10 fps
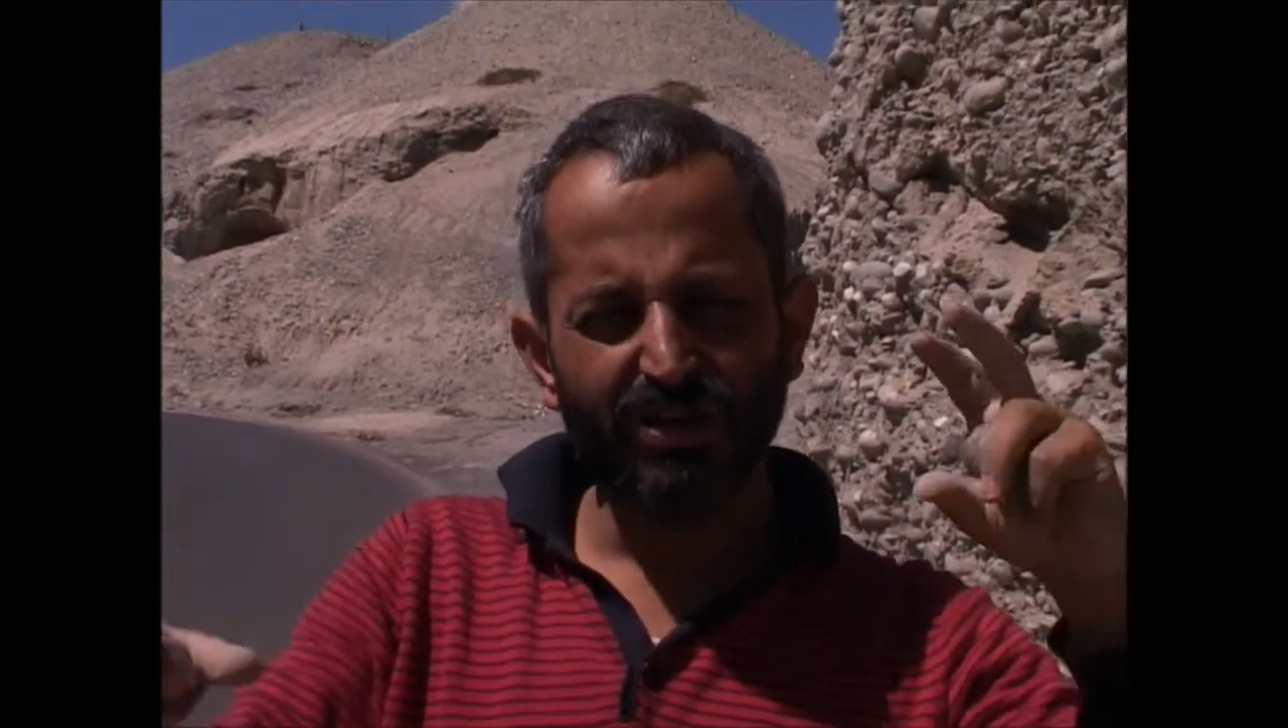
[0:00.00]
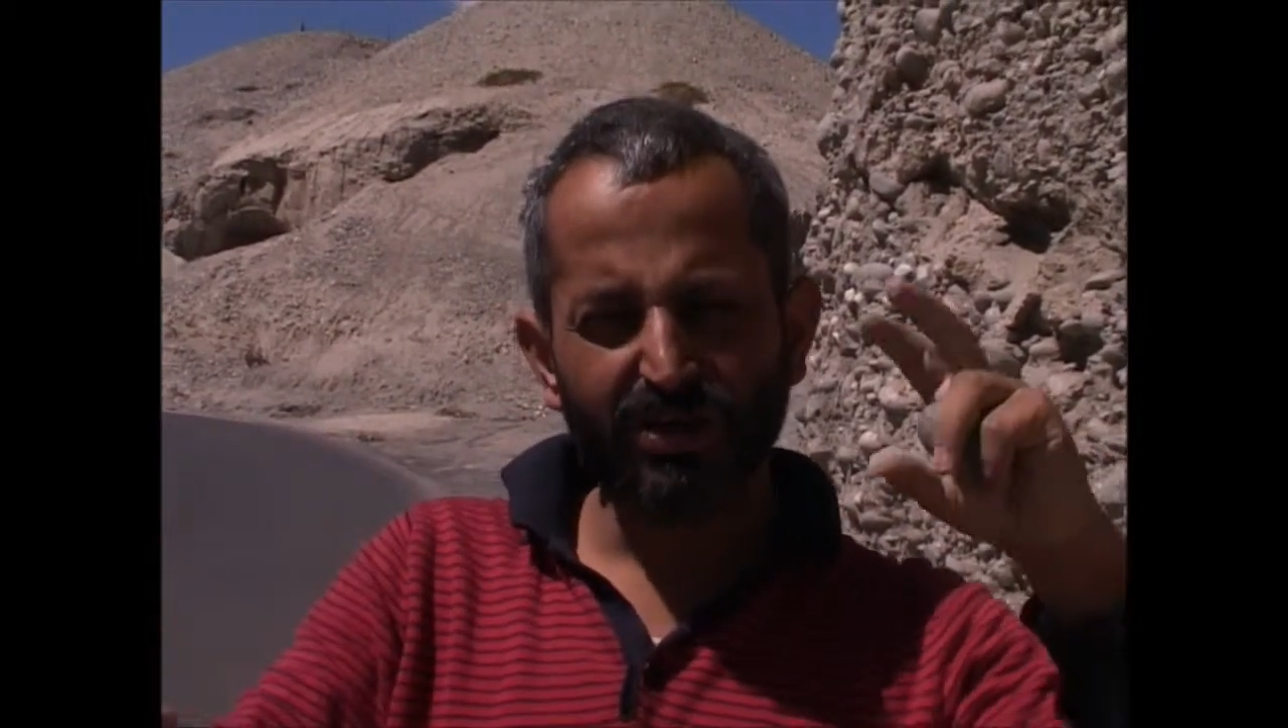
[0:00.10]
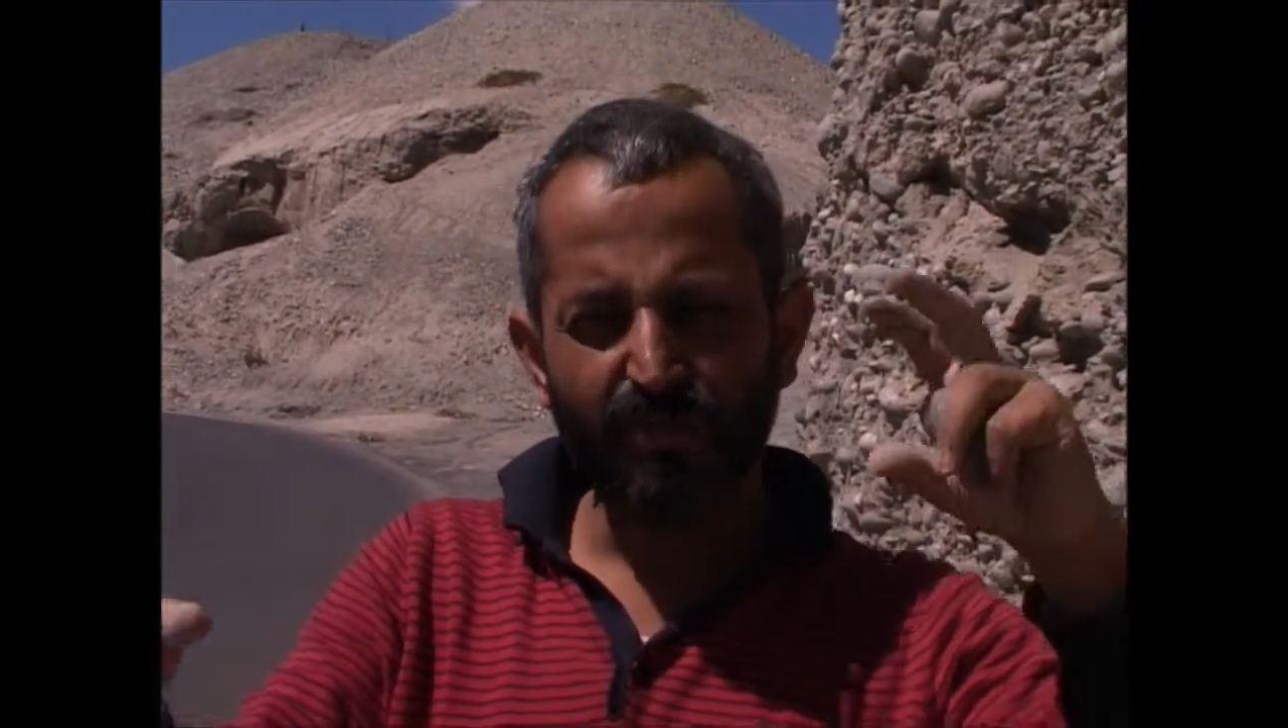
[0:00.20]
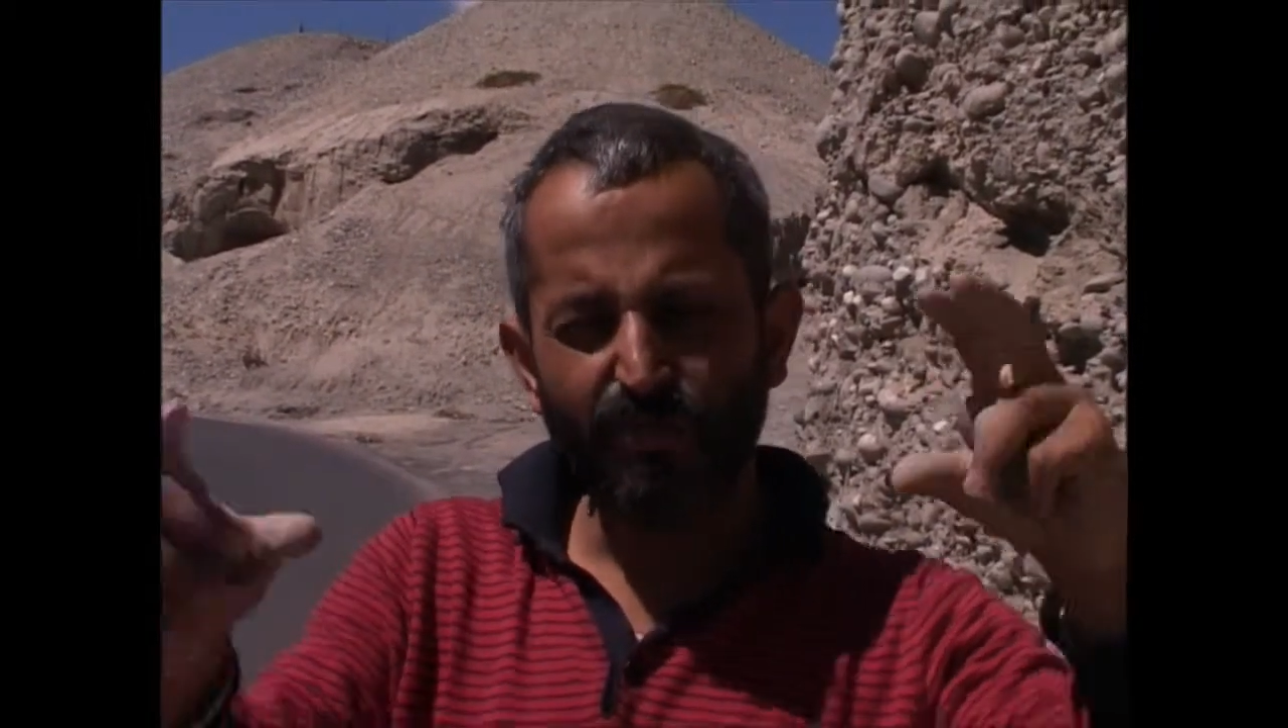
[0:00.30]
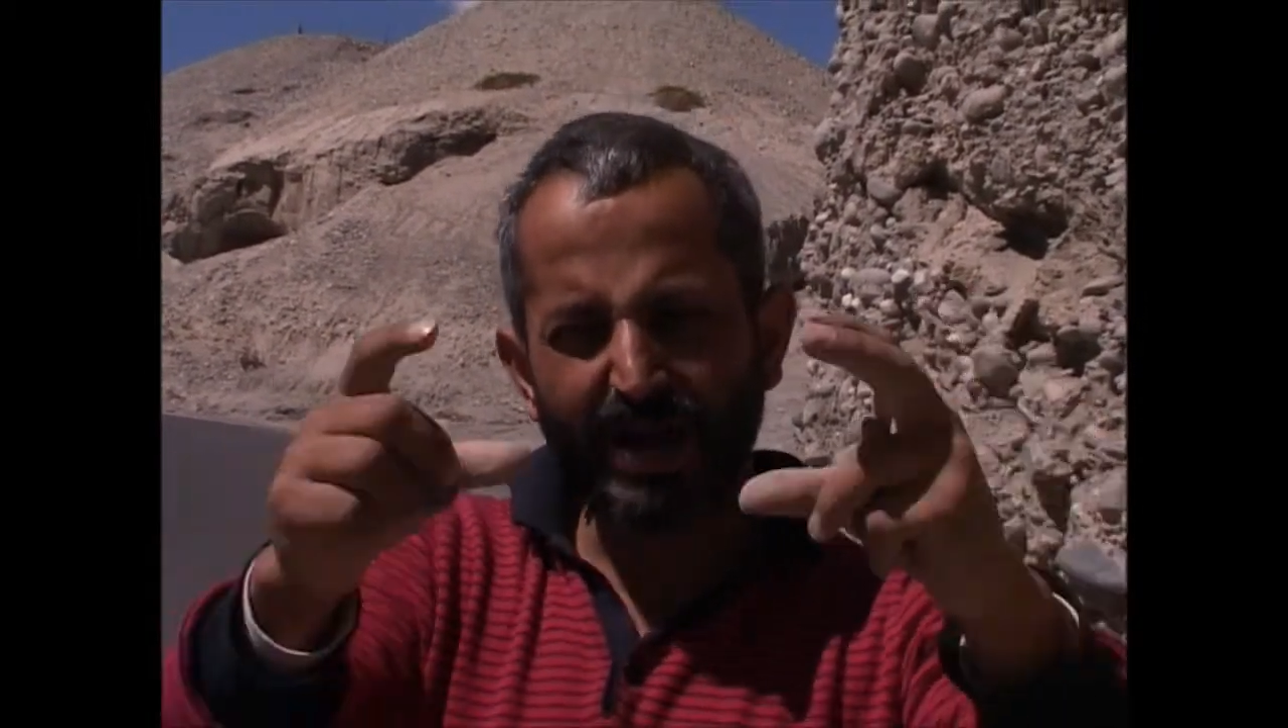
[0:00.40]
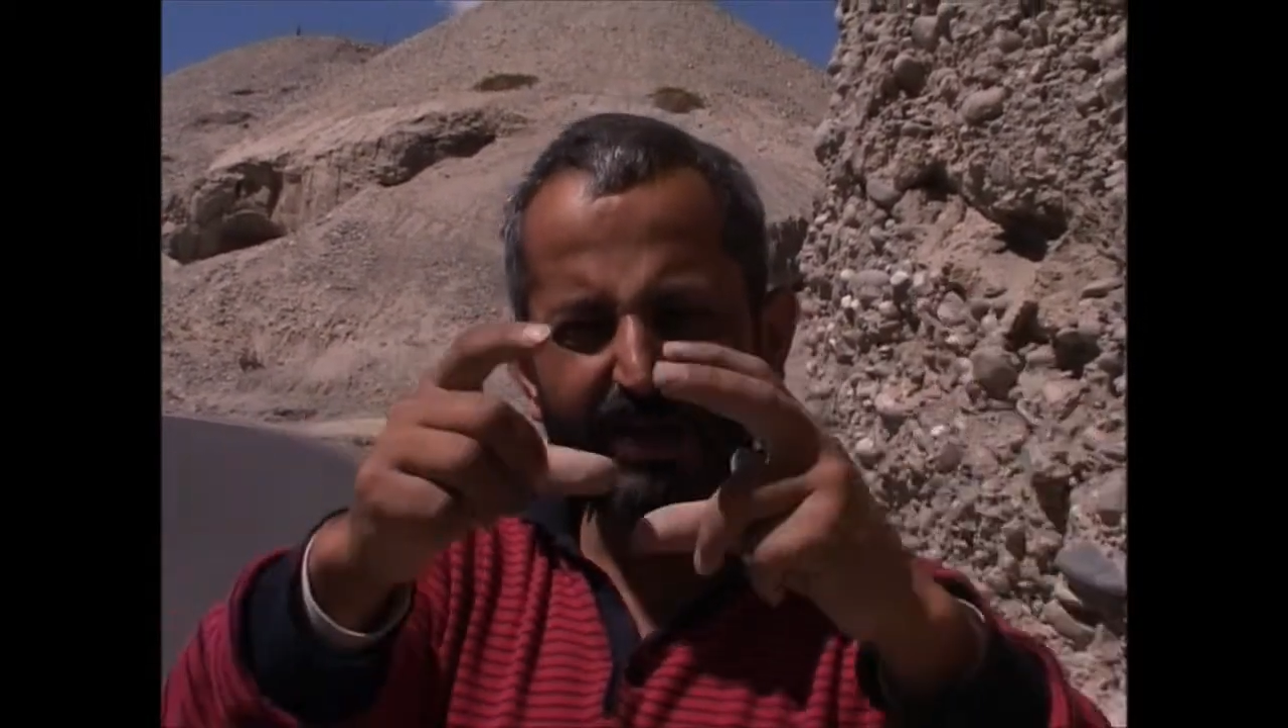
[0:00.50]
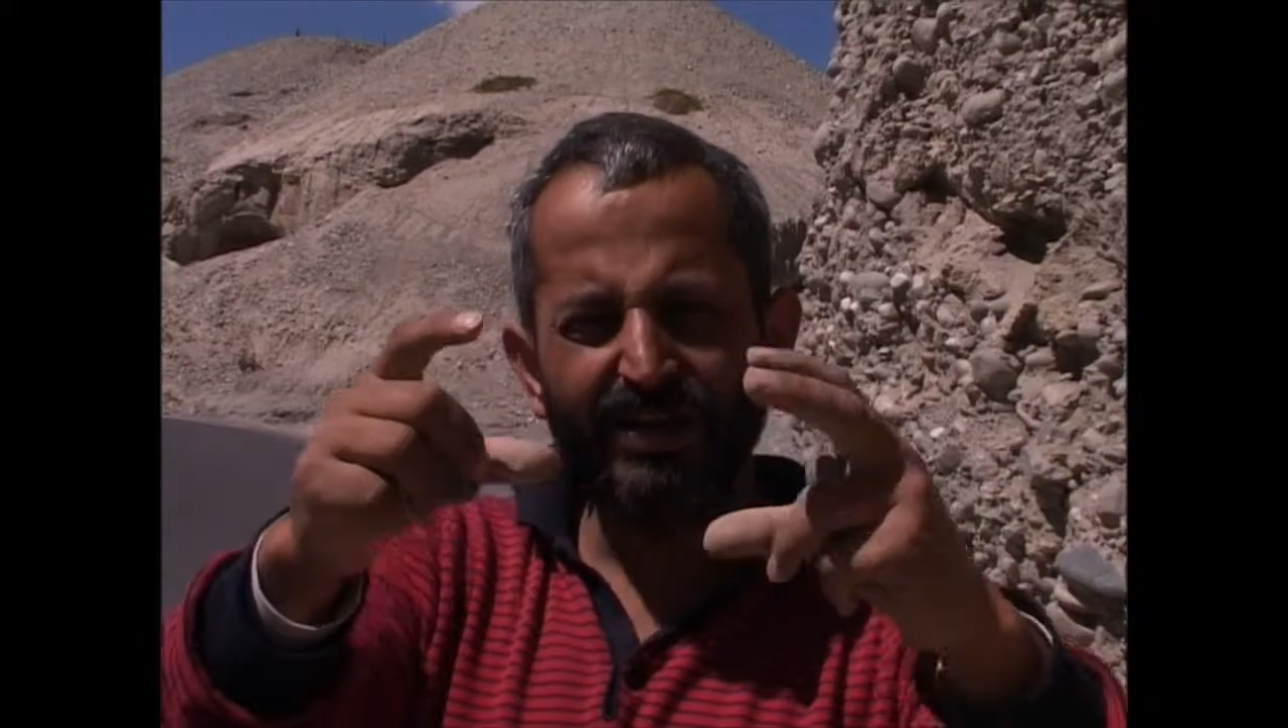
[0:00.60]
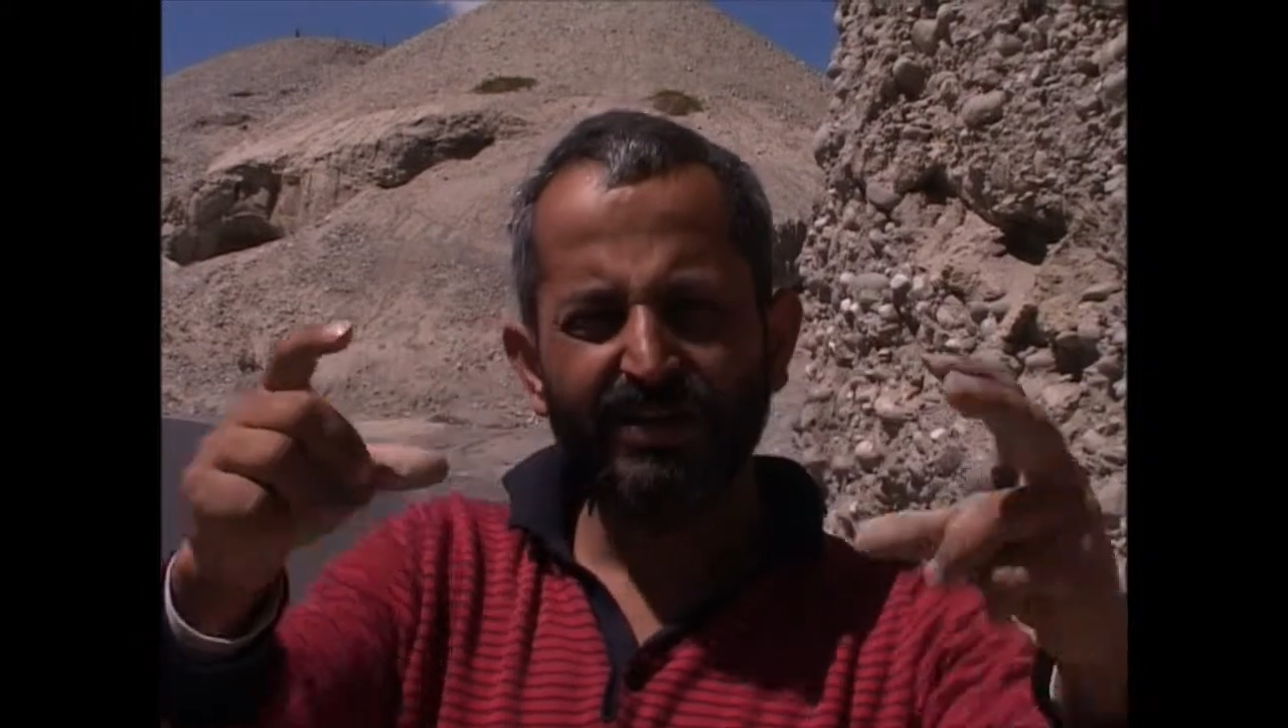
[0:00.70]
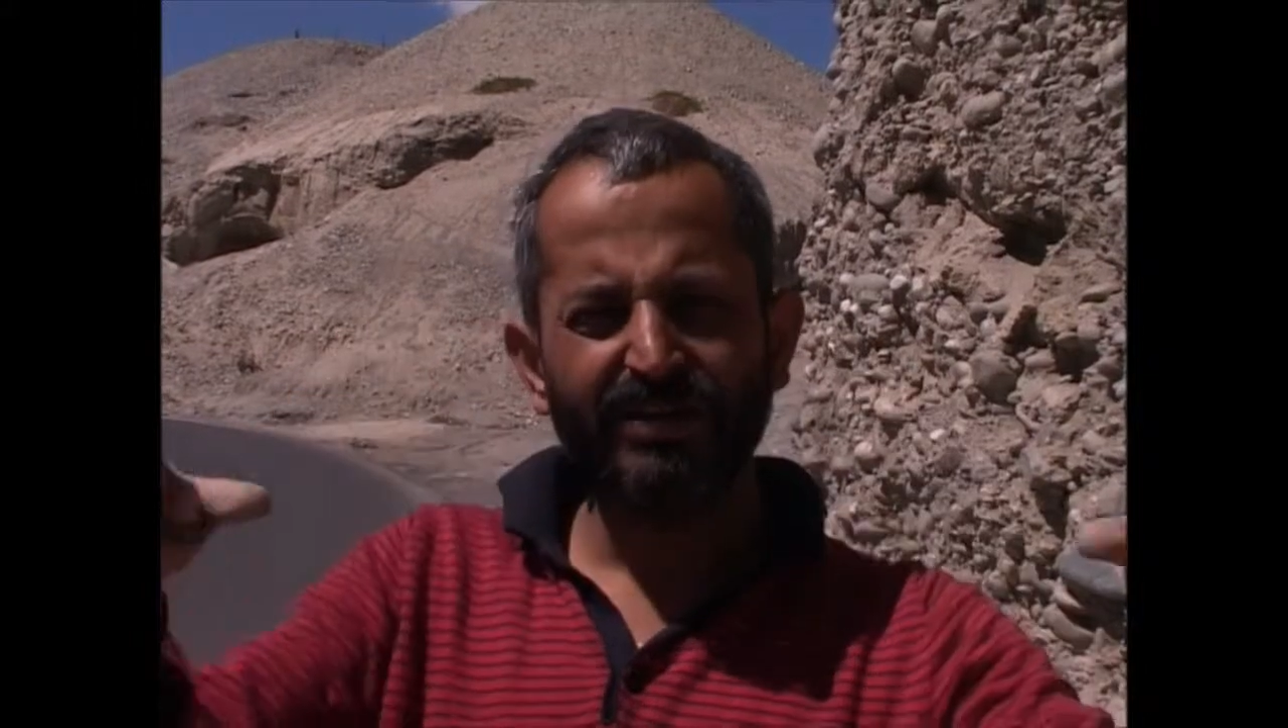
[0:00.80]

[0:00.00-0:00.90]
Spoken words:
combine